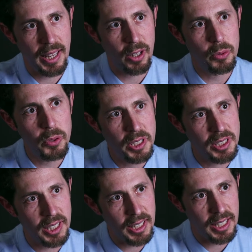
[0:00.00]
and always
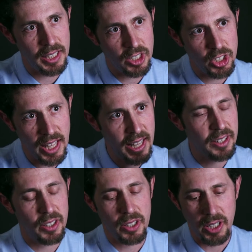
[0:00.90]
engage the head
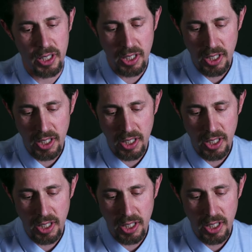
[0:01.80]
and the heart.